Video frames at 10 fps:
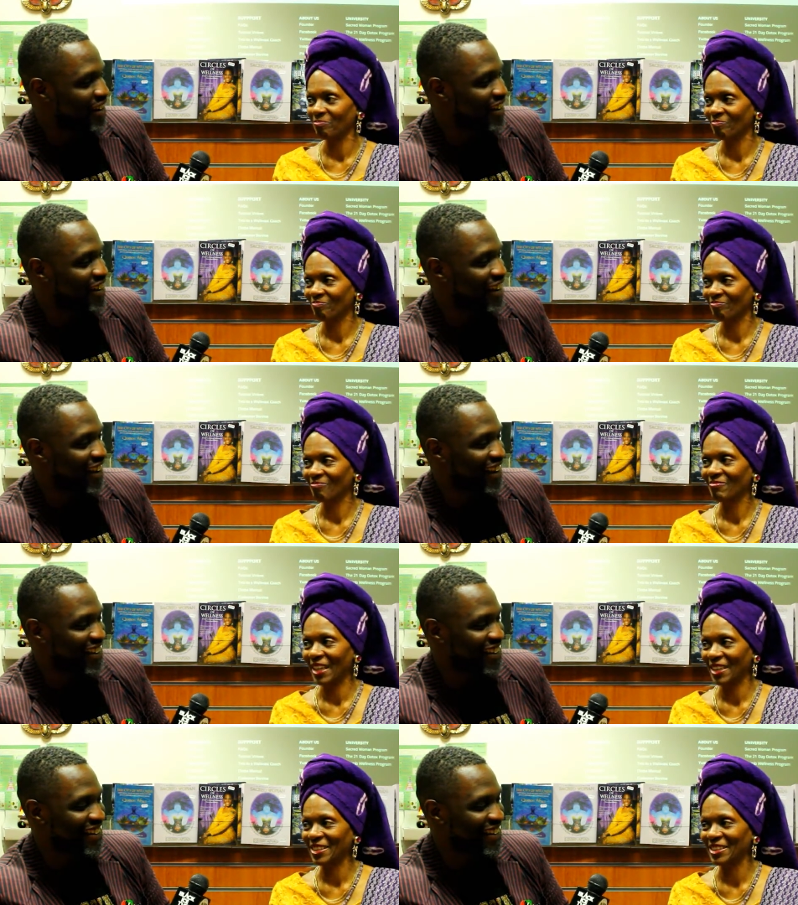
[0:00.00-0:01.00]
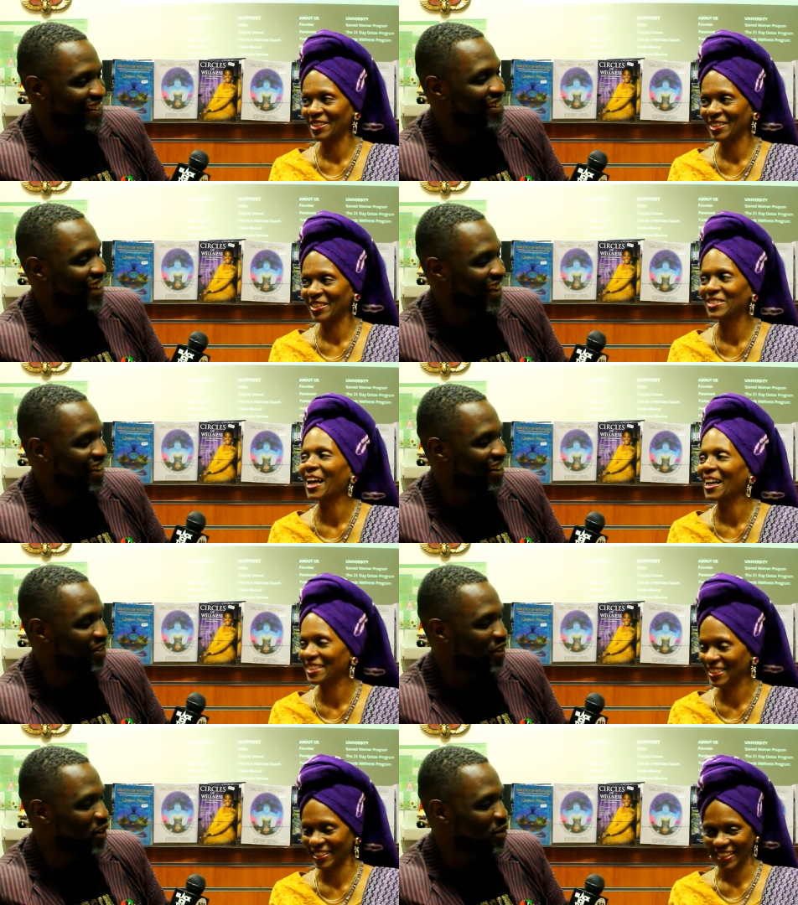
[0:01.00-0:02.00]
Speaker 1: Yeah. Thank you. So, Thank
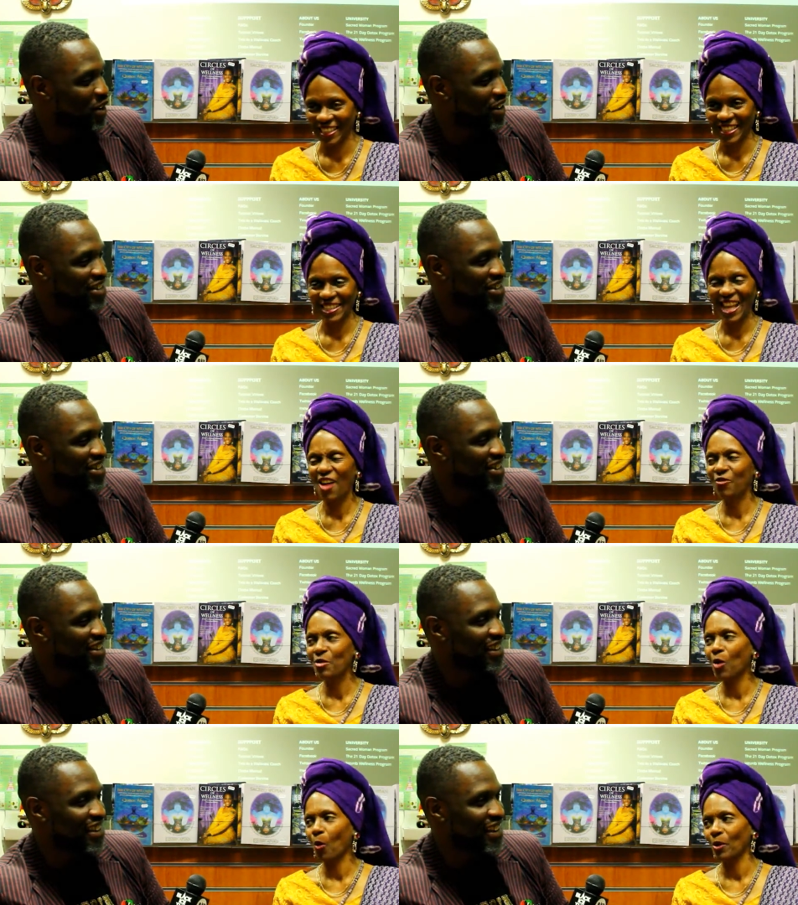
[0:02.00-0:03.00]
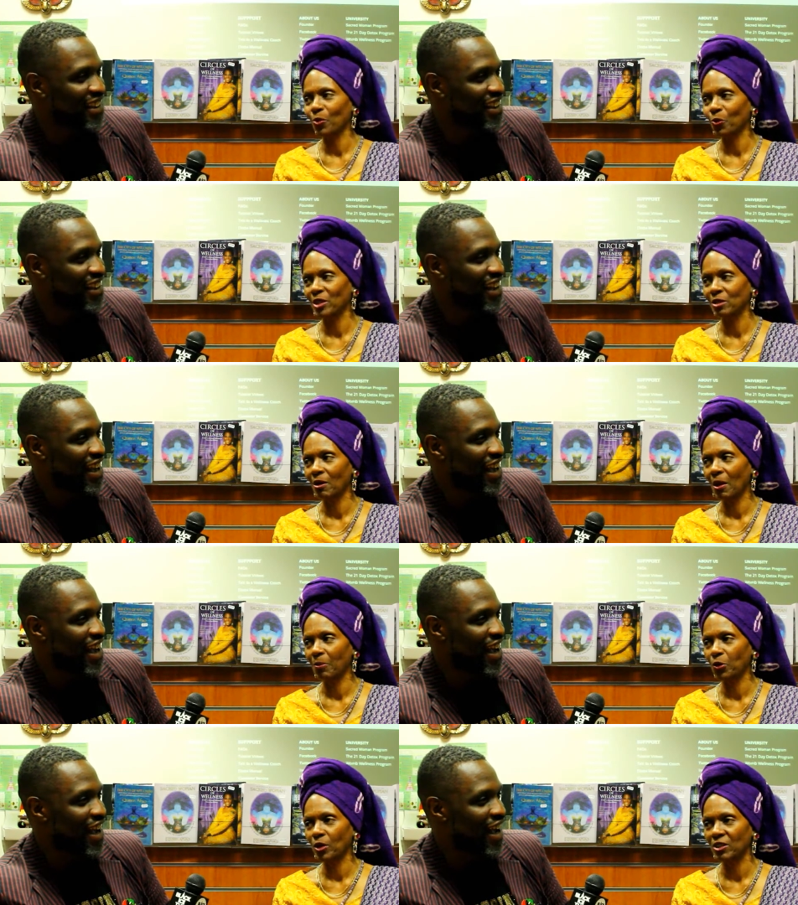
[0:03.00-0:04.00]
yes. You very much. Every moment was
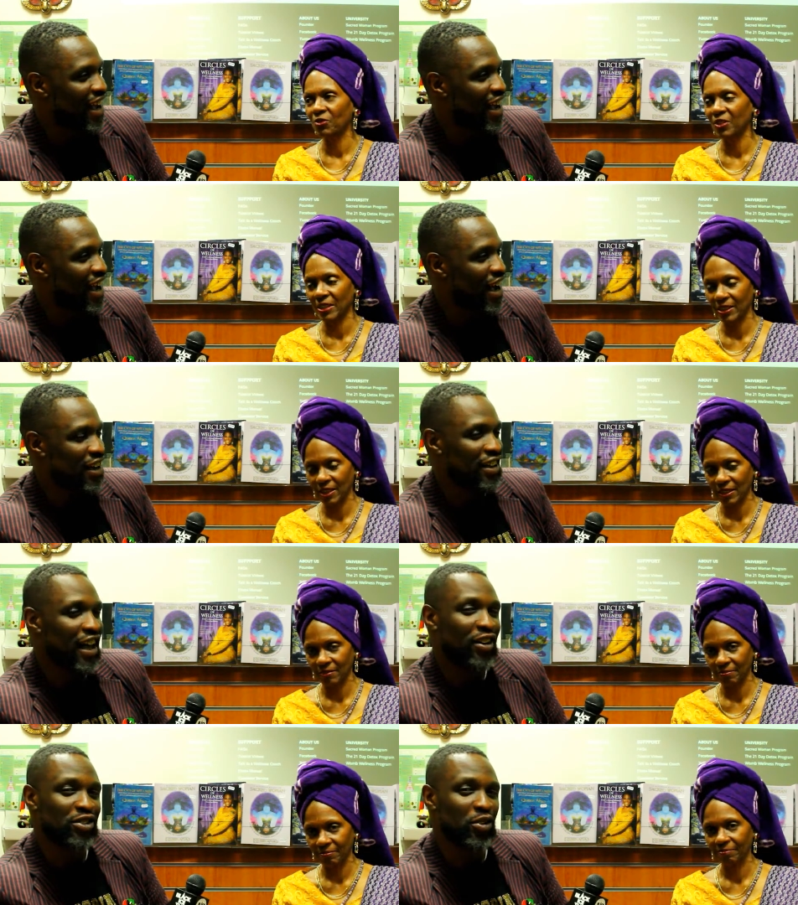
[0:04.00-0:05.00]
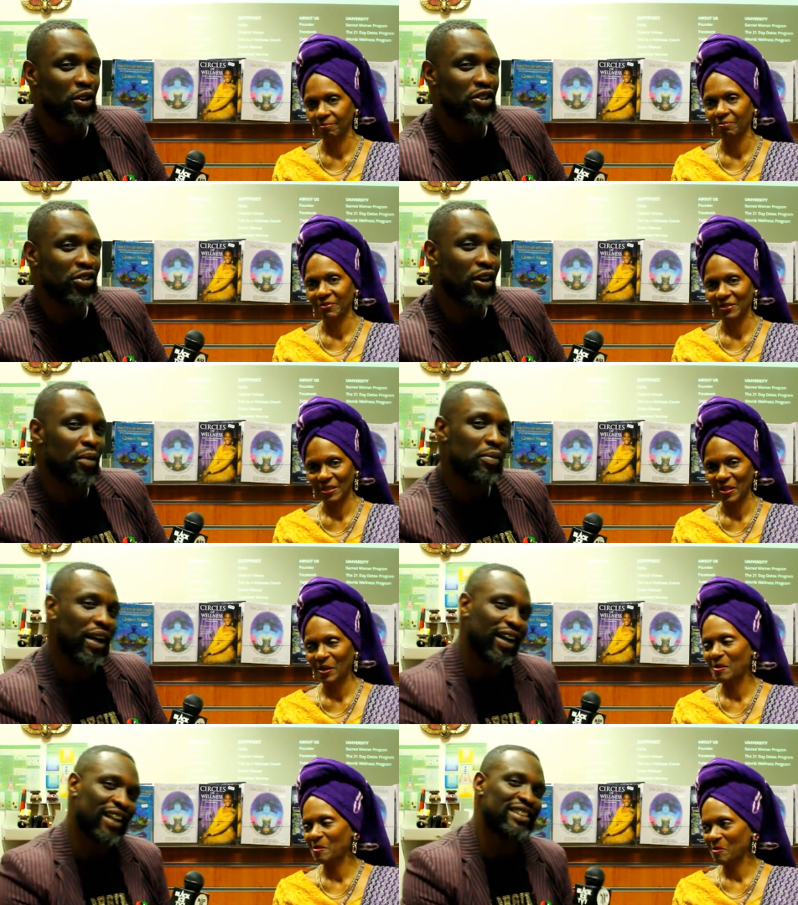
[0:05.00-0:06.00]
pure divinity.
Speaker 2: Now, to, to our
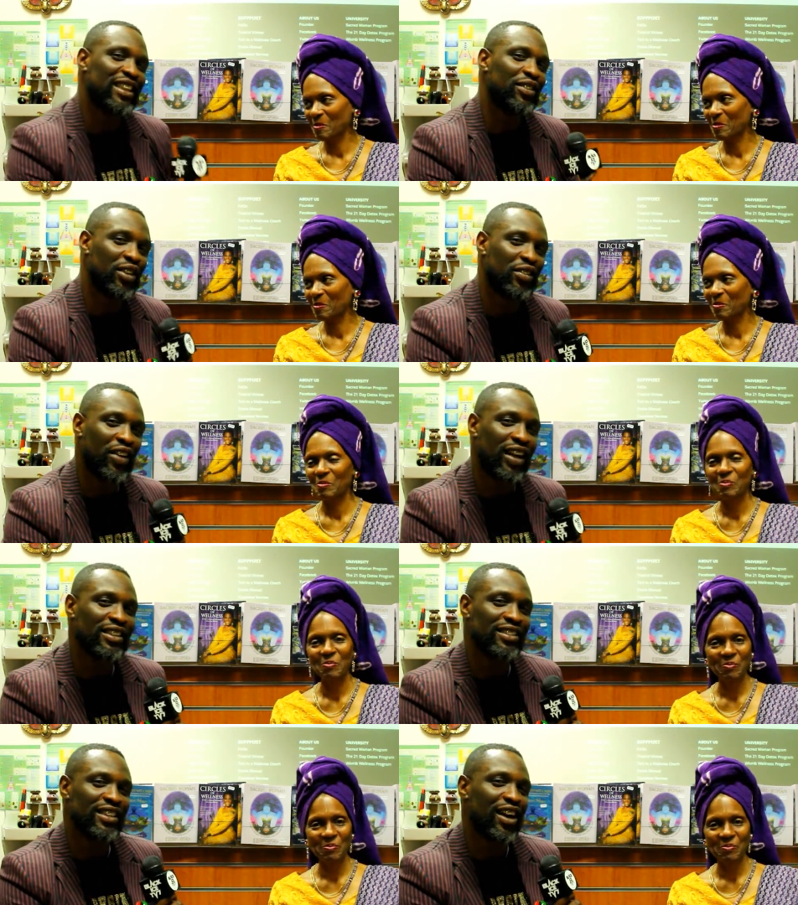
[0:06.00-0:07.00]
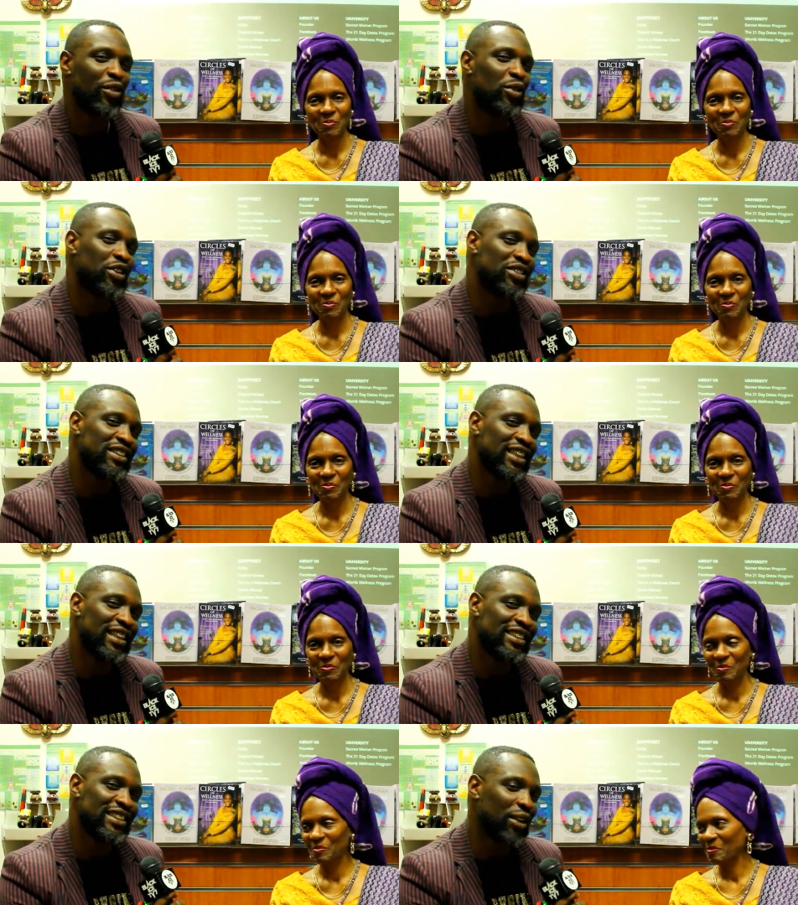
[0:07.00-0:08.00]
Black Ice TV fans, I want you to say
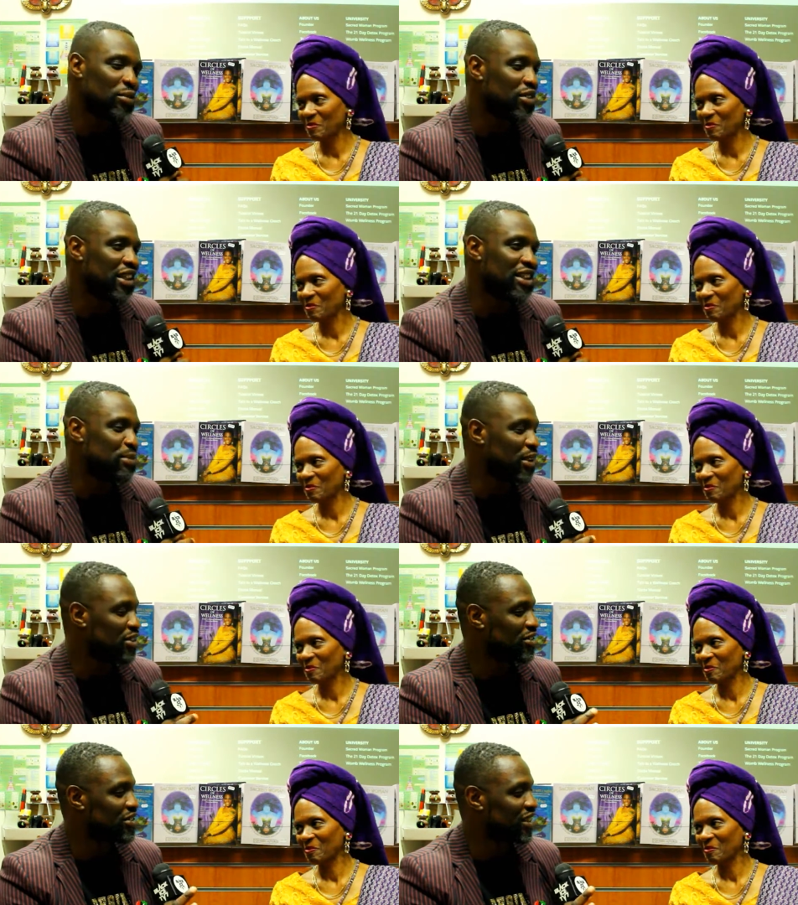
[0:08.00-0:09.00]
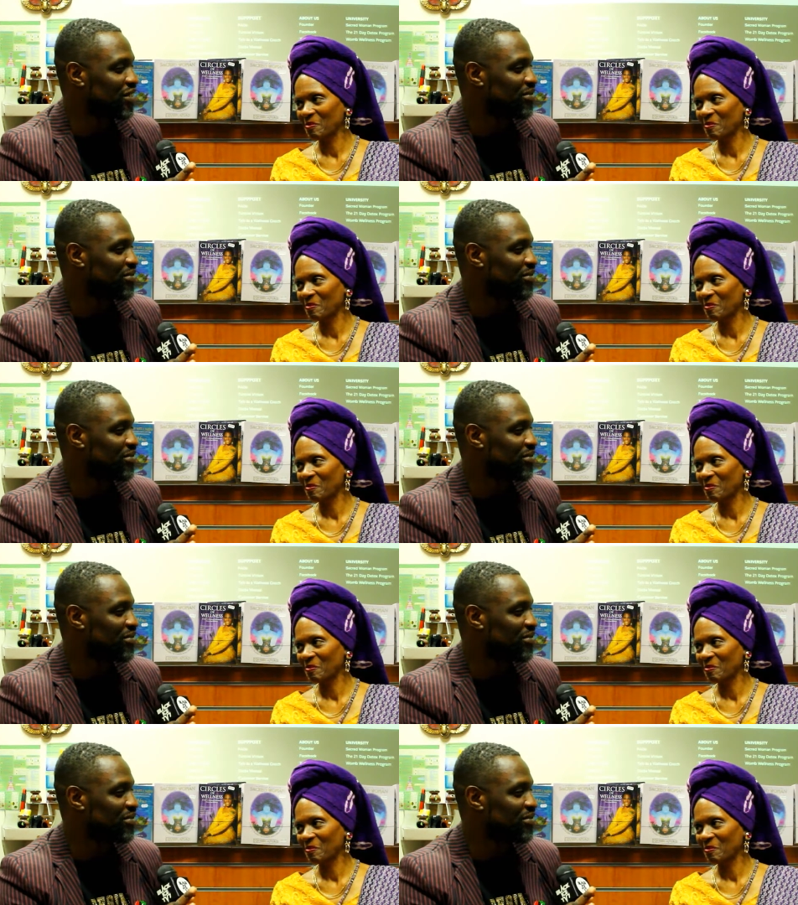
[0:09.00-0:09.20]
something special to them.